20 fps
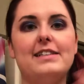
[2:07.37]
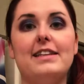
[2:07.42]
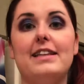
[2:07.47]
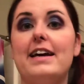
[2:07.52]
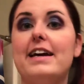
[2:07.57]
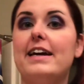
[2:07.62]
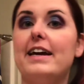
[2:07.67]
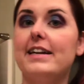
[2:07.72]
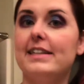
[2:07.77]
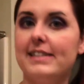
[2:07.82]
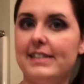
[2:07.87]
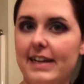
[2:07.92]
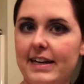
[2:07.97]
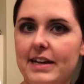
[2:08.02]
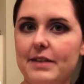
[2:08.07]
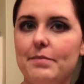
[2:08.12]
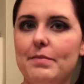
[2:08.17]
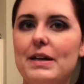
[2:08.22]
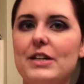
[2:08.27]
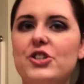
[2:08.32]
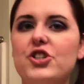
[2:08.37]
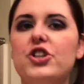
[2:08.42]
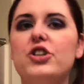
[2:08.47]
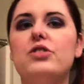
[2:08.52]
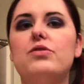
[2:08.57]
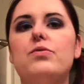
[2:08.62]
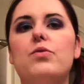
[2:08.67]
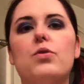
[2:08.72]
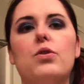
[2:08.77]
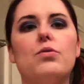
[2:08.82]
like a second measure
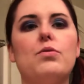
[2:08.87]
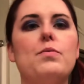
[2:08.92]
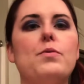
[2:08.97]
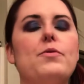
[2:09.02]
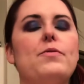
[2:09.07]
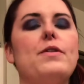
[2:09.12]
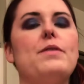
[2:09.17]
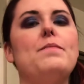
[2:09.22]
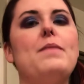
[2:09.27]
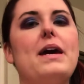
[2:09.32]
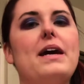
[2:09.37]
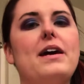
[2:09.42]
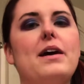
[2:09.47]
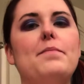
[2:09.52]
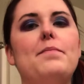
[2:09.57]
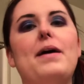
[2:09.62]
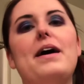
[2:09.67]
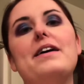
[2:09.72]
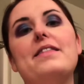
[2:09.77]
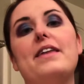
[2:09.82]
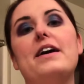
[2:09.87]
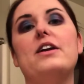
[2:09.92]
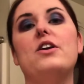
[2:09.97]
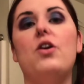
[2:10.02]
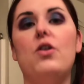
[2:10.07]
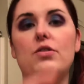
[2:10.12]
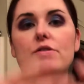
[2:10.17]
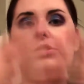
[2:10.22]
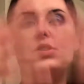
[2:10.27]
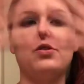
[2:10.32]
for removing makeup, I then
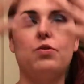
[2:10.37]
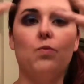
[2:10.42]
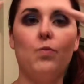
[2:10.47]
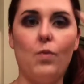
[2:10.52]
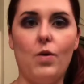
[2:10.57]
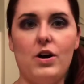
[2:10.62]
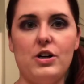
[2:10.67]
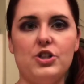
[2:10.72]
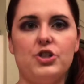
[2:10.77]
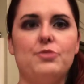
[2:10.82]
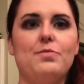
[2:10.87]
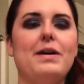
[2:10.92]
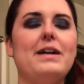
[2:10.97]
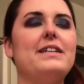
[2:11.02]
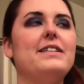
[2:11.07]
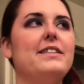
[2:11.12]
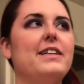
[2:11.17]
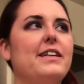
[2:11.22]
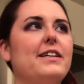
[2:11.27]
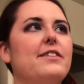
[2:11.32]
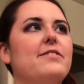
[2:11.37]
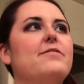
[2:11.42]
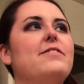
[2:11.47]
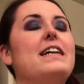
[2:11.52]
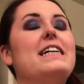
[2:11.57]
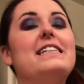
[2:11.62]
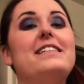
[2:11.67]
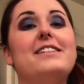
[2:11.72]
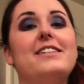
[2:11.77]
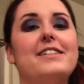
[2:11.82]
also wash my entire
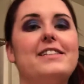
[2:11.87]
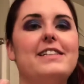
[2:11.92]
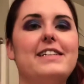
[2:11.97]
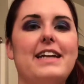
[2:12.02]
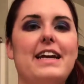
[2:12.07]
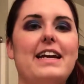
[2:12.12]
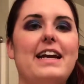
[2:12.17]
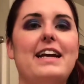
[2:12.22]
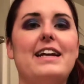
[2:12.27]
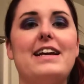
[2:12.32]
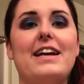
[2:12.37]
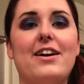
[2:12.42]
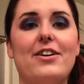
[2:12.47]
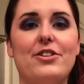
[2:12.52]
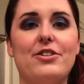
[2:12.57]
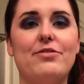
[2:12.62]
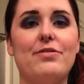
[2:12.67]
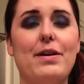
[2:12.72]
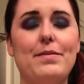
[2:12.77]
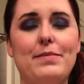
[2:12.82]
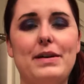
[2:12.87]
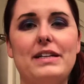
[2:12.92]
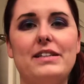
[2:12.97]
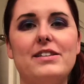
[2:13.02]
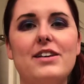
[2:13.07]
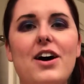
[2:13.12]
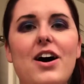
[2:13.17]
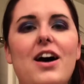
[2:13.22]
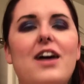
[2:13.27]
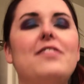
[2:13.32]
face just to get any other remnants
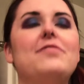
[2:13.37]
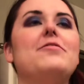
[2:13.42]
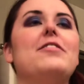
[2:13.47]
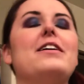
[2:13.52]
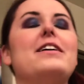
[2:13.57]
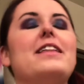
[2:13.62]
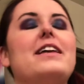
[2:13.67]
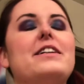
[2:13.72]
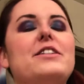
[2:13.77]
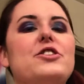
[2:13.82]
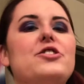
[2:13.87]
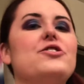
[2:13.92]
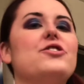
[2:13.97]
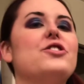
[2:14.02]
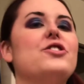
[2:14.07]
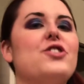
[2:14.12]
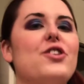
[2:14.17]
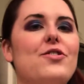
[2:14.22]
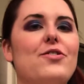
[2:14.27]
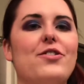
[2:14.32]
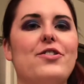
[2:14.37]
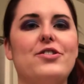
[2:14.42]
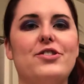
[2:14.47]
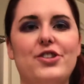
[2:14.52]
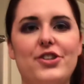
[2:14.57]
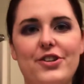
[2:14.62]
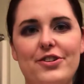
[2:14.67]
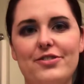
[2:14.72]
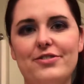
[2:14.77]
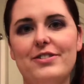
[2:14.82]
off. I like to use a toner
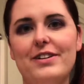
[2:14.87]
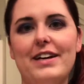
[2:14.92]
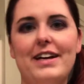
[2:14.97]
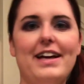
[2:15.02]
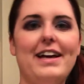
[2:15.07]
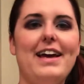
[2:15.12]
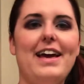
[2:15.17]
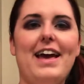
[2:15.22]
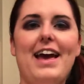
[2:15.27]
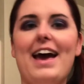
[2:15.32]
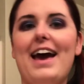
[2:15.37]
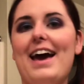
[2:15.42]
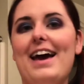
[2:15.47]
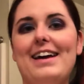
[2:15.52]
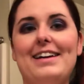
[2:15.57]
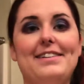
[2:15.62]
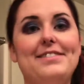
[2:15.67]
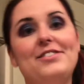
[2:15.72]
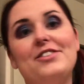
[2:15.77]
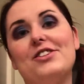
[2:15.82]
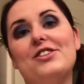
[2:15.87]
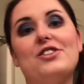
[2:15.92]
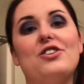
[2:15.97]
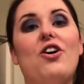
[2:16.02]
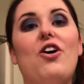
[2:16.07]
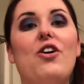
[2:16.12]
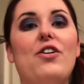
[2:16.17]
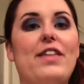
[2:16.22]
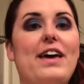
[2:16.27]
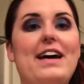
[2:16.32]
too, and just
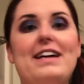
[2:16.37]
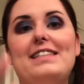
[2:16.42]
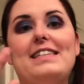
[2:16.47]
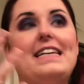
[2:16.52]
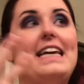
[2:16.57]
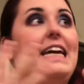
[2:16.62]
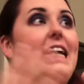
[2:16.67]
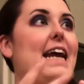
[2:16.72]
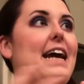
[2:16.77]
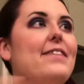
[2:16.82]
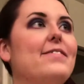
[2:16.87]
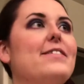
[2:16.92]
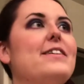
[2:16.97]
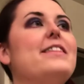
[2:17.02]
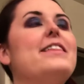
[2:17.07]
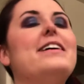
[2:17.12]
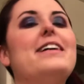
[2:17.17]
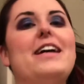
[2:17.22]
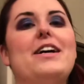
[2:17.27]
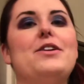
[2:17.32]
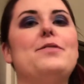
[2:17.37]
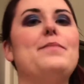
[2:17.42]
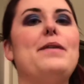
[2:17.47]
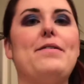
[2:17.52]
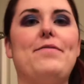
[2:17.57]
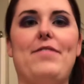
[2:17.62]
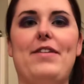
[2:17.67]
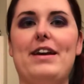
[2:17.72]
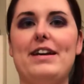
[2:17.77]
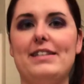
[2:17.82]
all that to get everything out of my
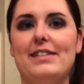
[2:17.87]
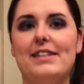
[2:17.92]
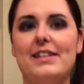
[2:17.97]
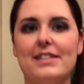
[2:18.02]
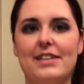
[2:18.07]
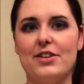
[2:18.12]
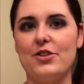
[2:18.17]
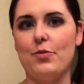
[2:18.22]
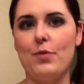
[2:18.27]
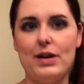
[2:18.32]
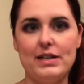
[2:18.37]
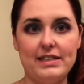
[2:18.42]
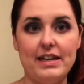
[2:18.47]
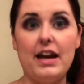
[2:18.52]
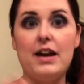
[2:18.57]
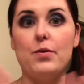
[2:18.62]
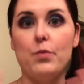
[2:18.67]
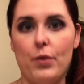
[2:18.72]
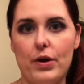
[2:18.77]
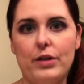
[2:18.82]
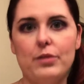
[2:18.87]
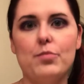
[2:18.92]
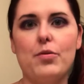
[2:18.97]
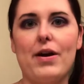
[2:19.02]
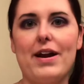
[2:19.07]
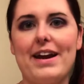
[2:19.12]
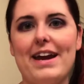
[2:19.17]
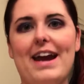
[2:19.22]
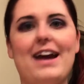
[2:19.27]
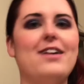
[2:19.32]
face, because otherwise I will
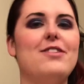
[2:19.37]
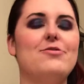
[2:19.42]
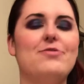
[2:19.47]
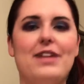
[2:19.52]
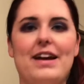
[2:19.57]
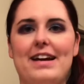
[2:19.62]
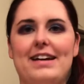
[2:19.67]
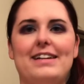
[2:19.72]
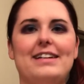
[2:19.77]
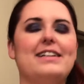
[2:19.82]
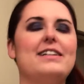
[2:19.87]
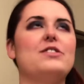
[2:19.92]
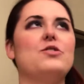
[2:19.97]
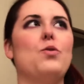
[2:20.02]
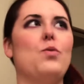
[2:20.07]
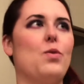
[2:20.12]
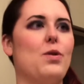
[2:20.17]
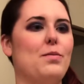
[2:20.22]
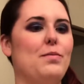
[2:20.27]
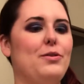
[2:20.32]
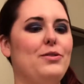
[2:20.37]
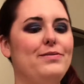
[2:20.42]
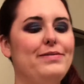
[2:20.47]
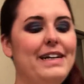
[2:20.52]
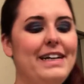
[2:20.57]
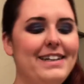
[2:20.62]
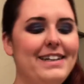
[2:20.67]
break out and it is horrible.